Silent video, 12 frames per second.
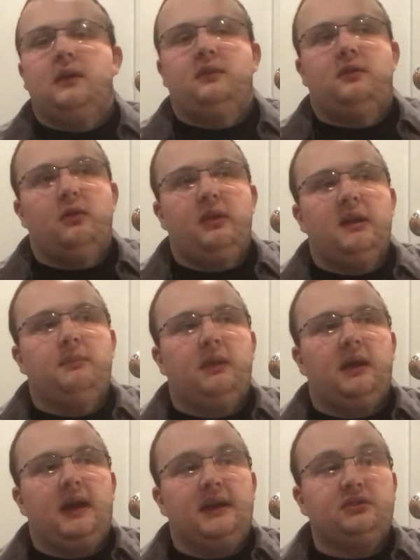So then
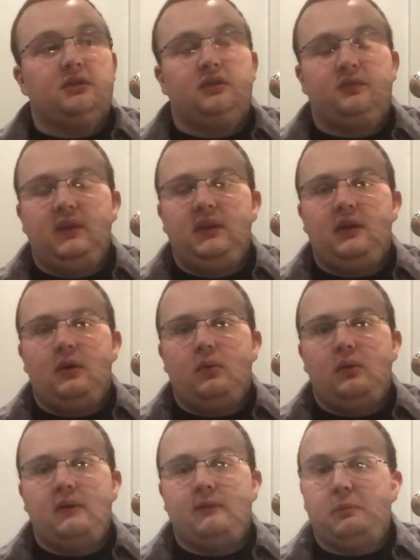I saw this video
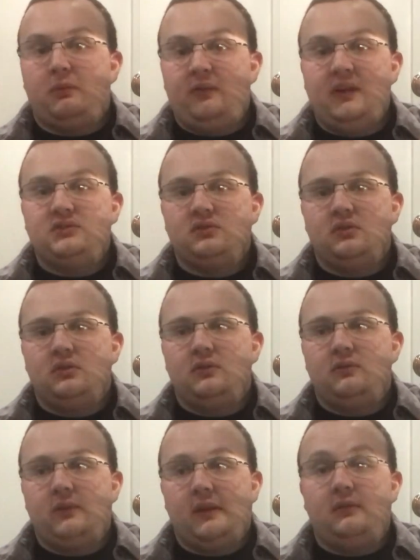of a professor
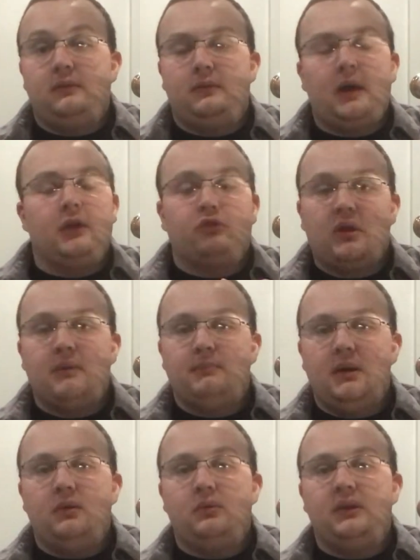that taught
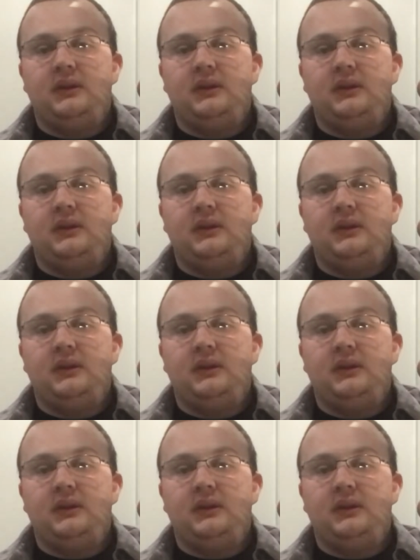trombone,